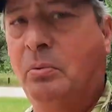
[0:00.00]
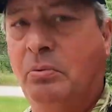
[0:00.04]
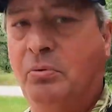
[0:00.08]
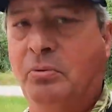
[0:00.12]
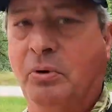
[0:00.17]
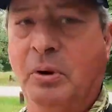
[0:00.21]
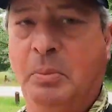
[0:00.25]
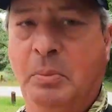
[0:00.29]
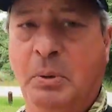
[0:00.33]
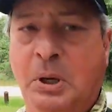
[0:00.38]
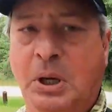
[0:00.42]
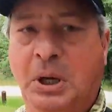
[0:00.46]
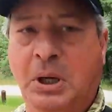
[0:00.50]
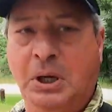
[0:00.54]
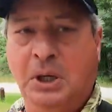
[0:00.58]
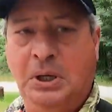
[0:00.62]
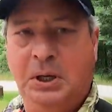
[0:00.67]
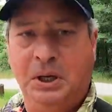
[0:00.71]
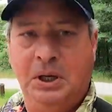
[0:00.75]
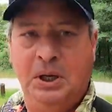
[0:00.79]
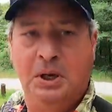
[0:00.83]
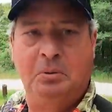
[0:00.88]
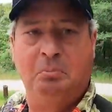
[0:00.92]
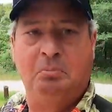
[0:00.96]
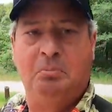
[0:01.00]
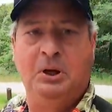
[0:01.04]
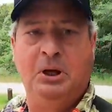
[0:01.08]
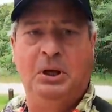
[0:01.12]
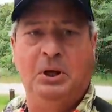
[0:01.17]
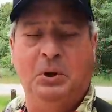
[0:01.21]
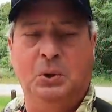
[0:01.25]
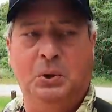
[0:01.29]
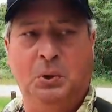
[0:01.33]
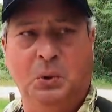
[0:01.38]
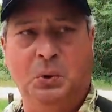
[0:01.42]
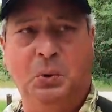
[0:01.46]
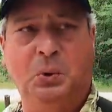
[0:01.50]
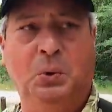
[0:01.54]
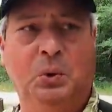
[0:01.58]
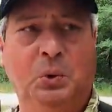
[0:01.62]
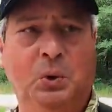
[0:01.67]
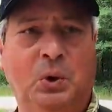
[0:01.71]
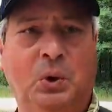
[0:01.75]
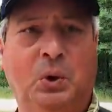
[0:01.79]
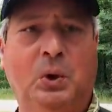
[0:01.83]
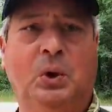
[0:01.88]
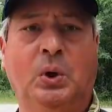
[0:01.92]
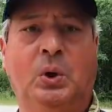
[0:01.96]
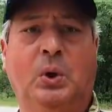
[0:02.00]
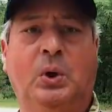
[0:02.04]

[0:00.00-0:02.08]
sleeping in a tent, being cool,